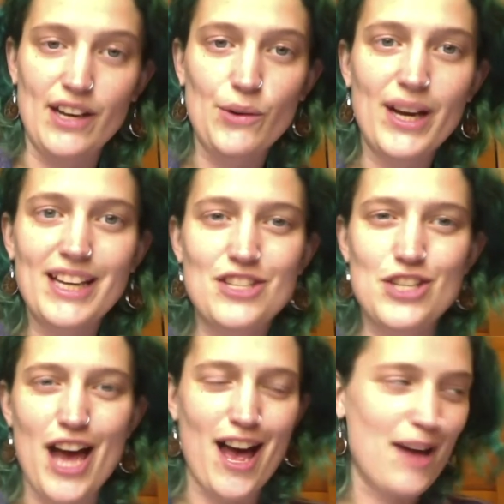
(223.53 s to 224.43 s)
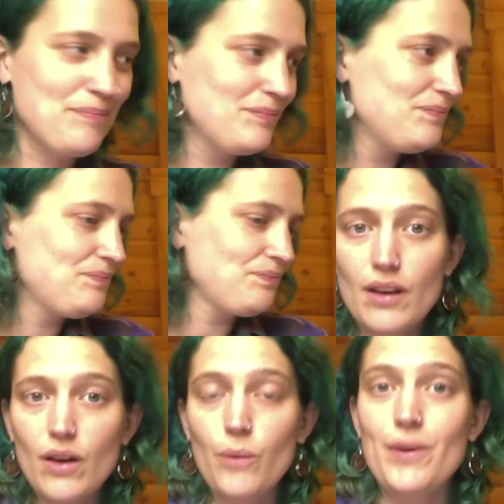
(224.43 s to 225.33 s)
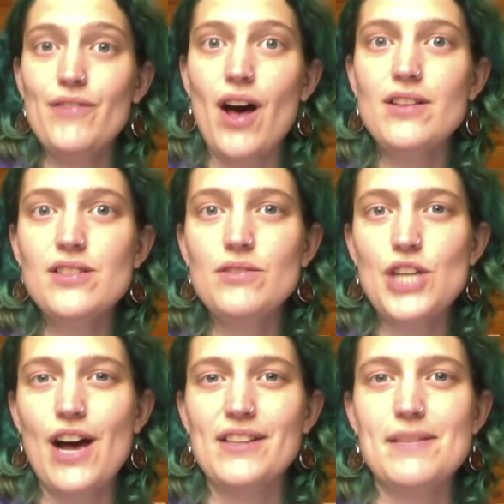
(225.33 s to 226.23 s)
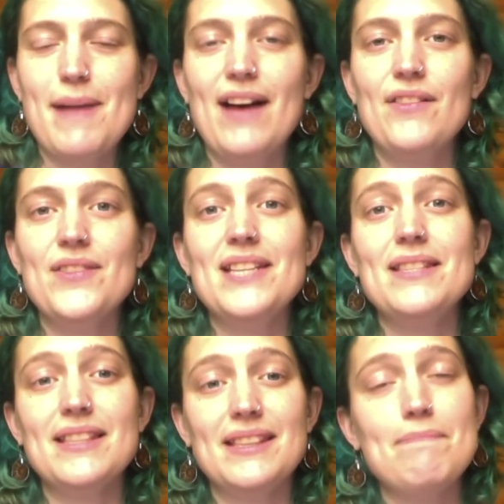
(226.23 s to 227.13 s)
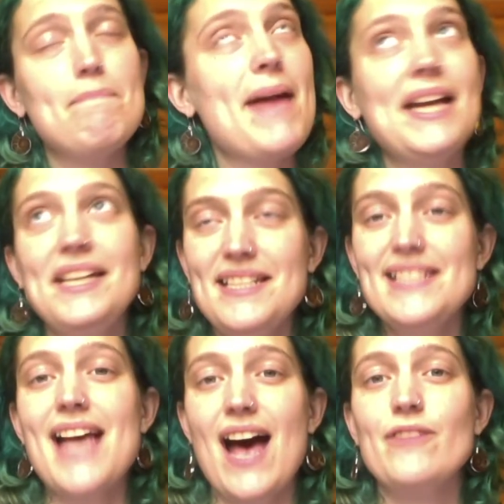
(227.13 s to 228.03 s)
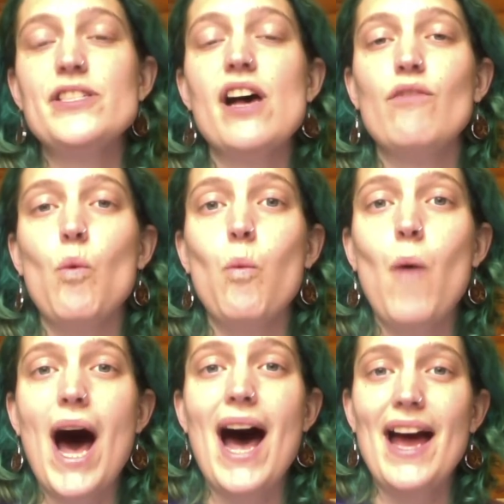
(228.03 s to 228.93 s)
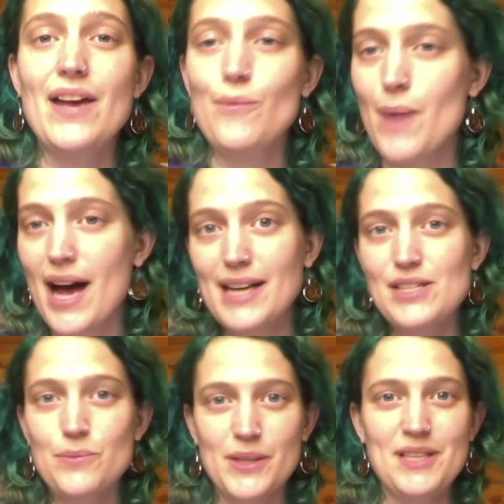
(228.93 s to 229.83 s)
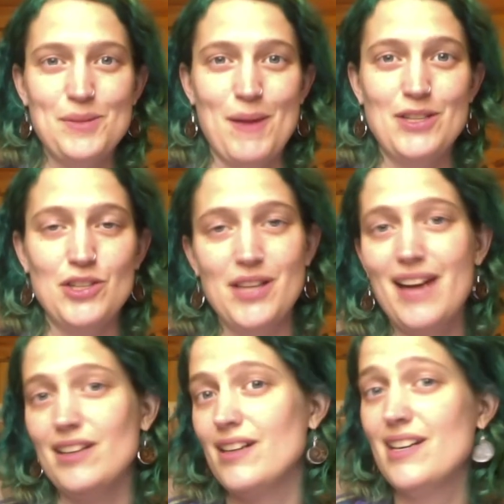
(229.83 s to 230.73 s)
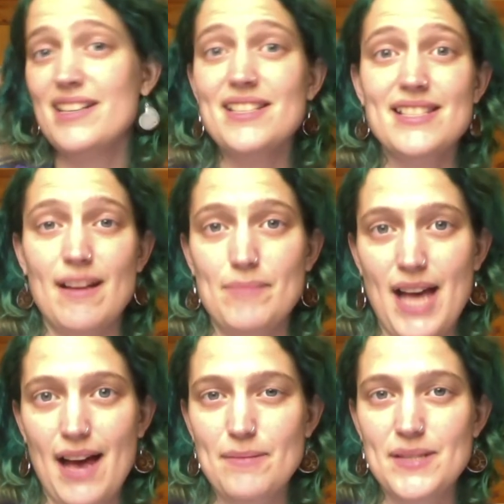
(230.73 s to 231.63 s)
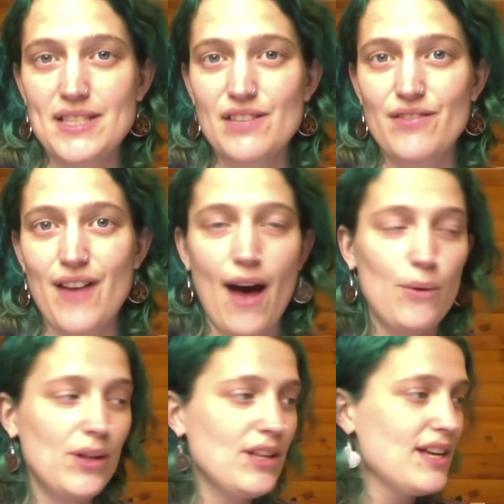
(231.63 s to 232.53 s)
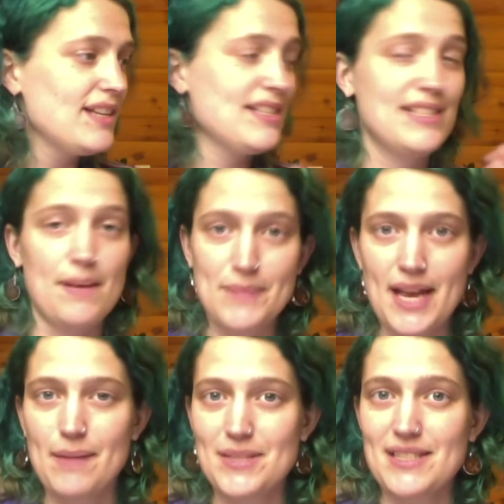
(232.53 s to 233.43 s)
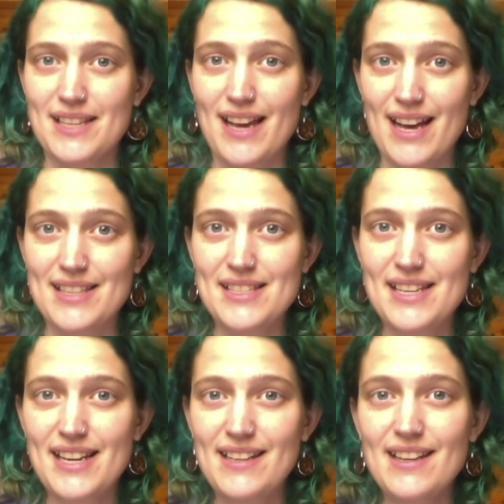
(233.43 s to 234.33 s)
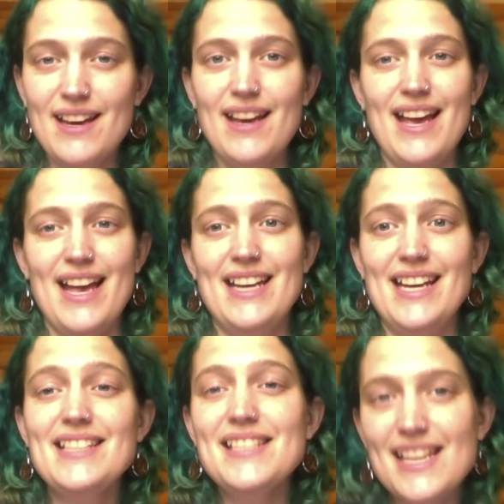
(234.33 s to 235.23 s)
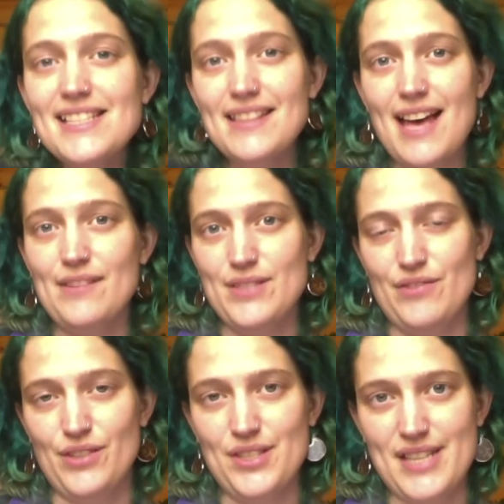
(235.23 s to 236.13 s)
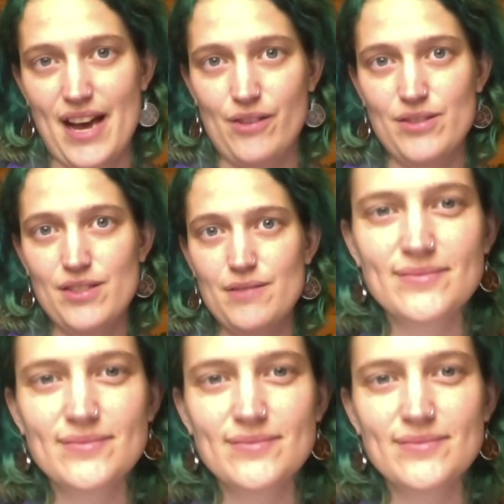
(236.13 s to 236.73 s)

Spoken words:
Great job. We've also talked about the many sounds of Y. Y is a really special letter. Sometimes it's a vowel, sometimes it's a consonant, and it says a lot of different sounds.